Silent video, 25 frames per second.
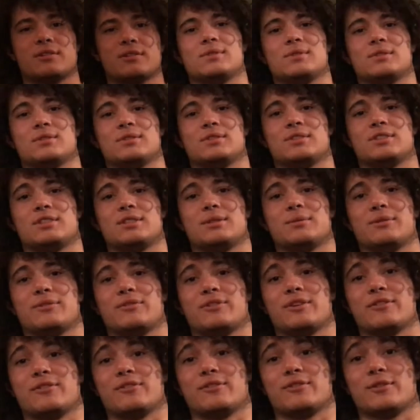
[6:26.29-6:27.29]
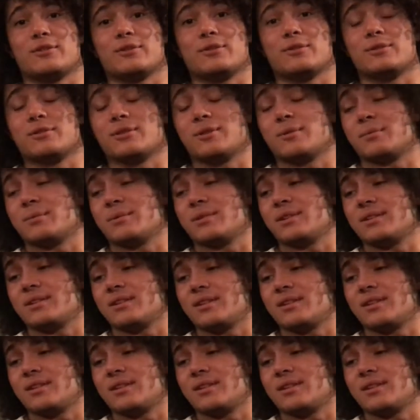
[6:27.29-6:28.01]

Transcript: Oh, shit, my favorite clothing company.